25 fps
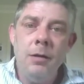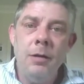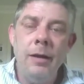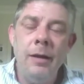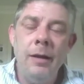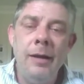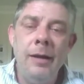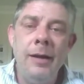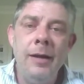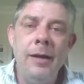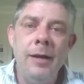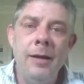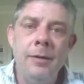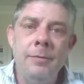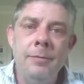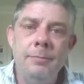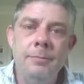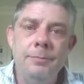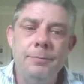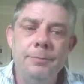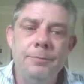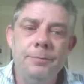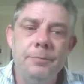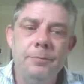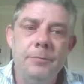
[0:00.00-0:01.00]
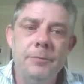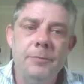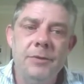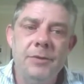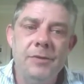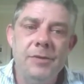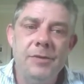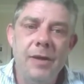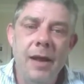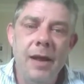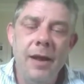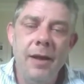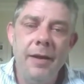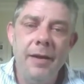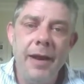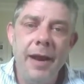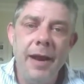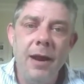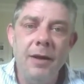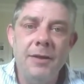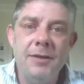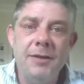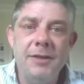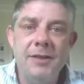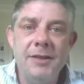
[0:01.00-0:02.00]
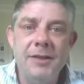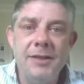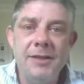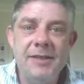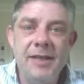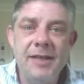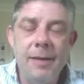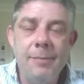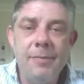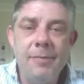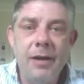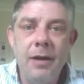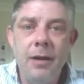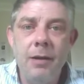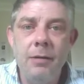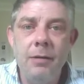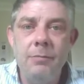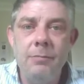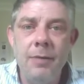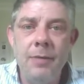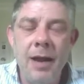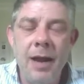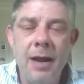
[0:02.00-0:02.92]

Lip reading: I just accepted it,